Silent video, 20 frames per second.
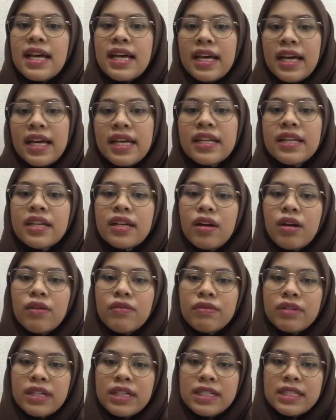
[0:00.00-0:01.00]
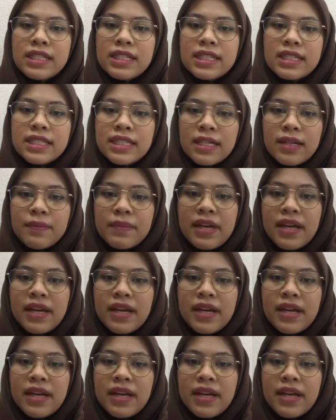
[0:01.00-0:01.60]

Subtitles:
and the overall system